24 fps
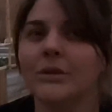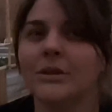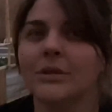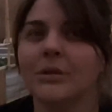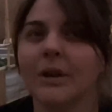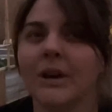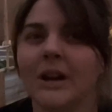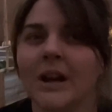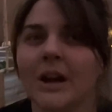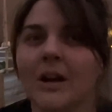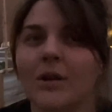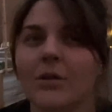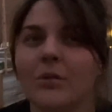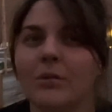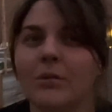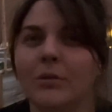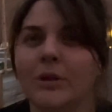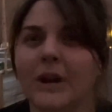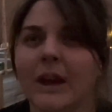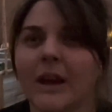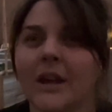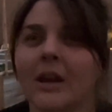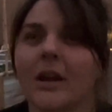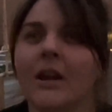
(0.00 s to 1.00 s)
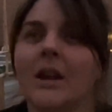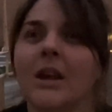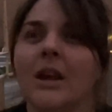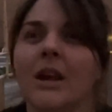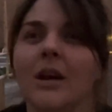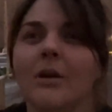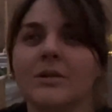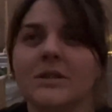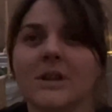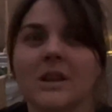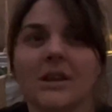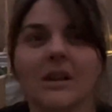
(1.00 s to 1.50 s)
Right now, like it
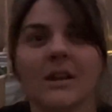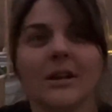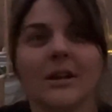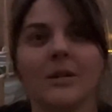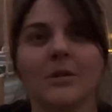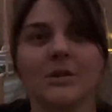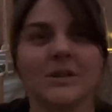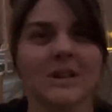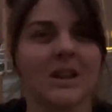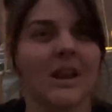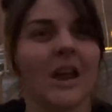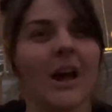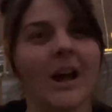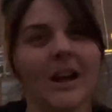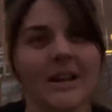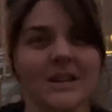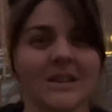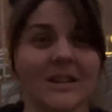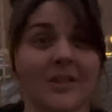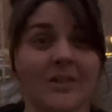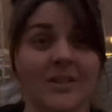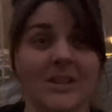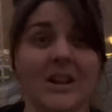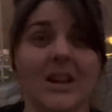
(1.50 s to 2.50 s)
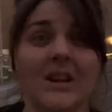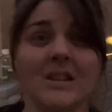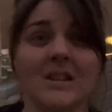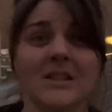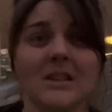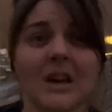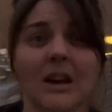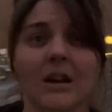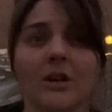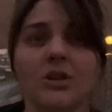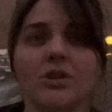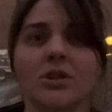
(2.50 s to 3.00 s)
was in the high 70s
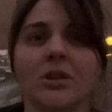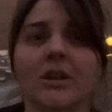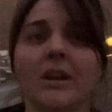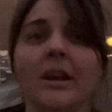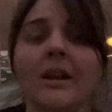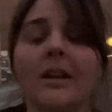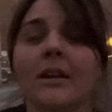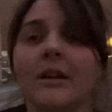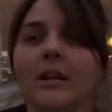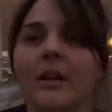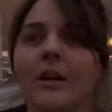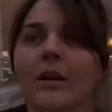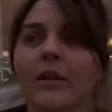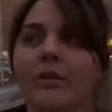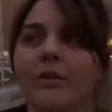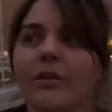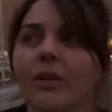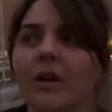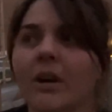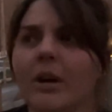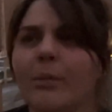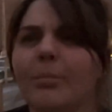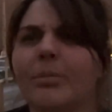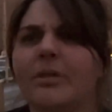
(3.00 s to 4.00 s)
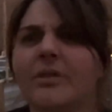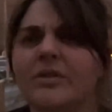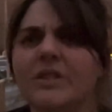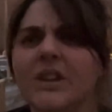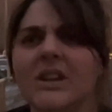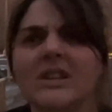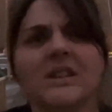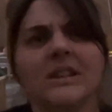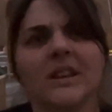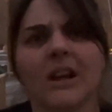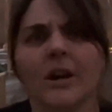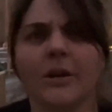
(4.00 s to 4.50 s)
actually for a couple of
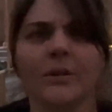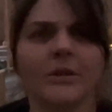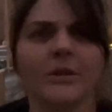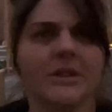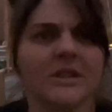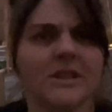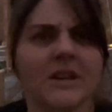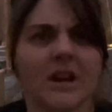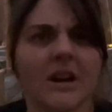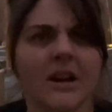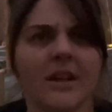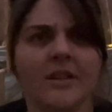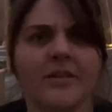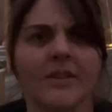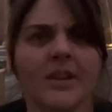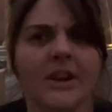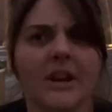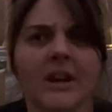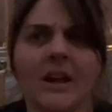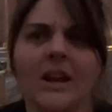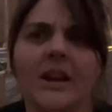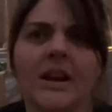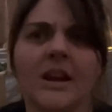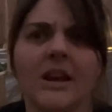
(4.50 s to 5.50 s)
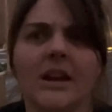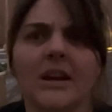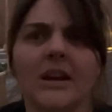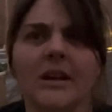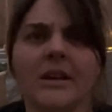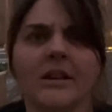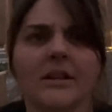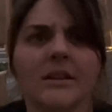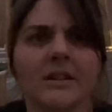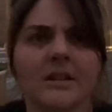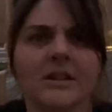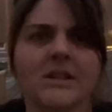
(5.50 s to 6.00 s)
days, and now it's not even hitting
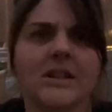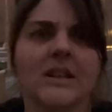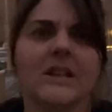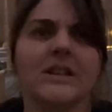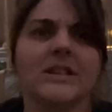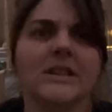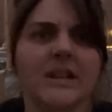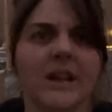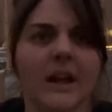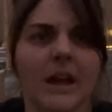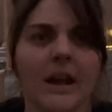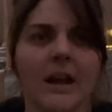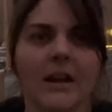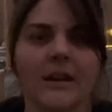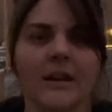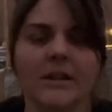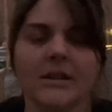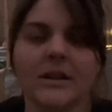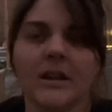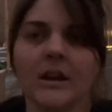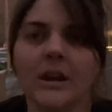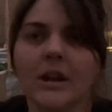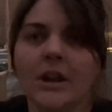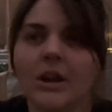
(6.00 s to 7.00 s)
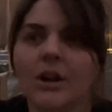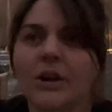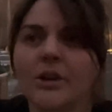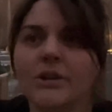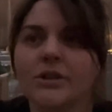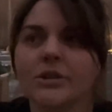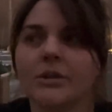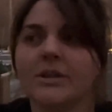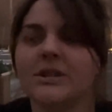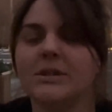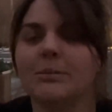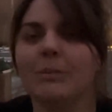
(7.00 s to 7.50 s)
68.
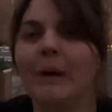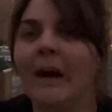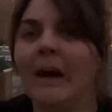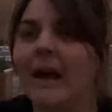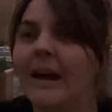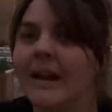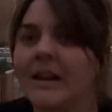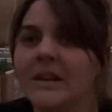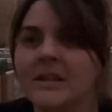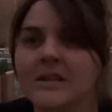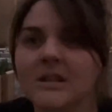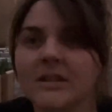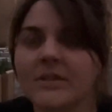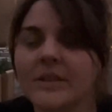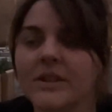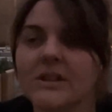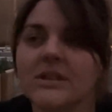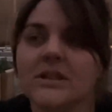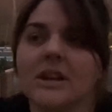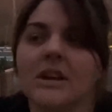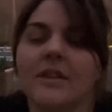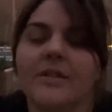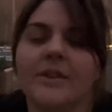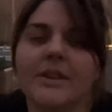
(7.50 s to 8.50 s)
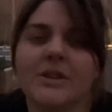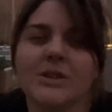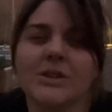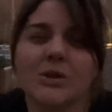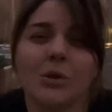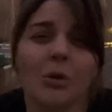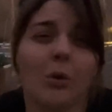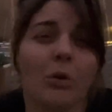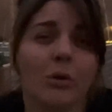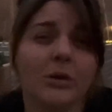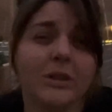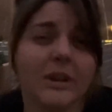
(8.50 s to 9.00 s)
So it depends. If it's
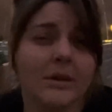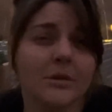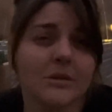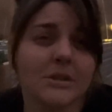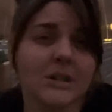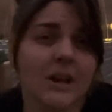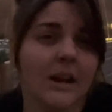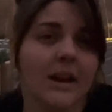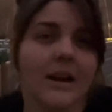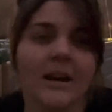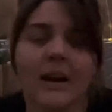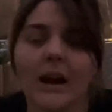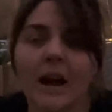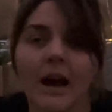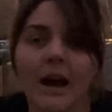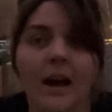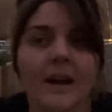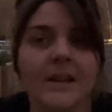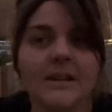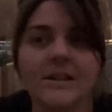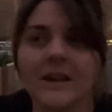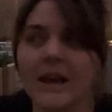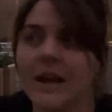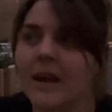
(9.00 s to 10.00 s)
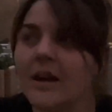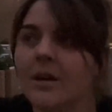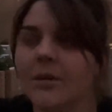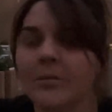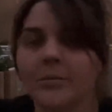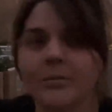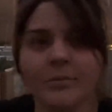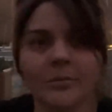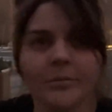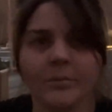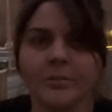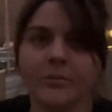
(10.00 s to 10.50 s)
cold outside, I take
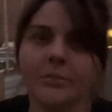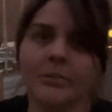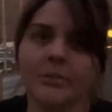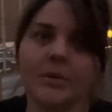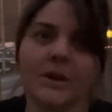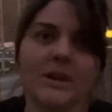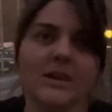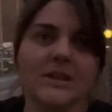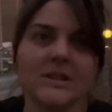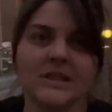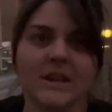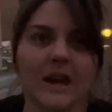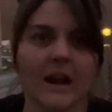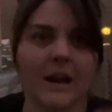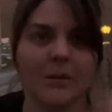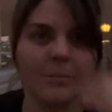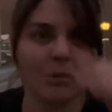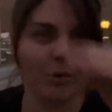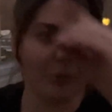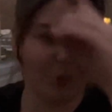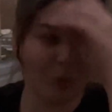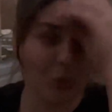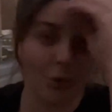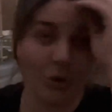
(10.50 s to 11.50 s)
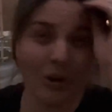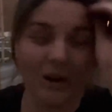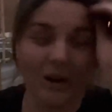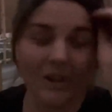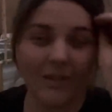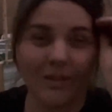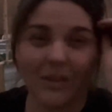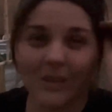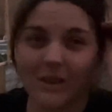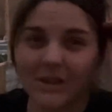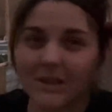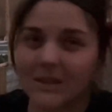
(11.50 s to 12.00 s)
them inside before
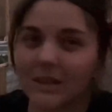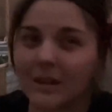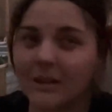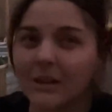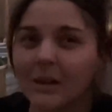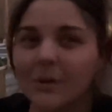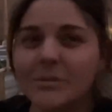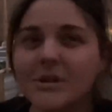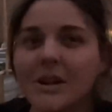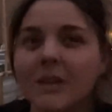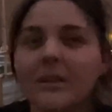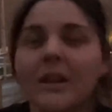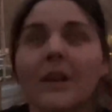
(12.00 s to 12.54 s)
even the sun comes down.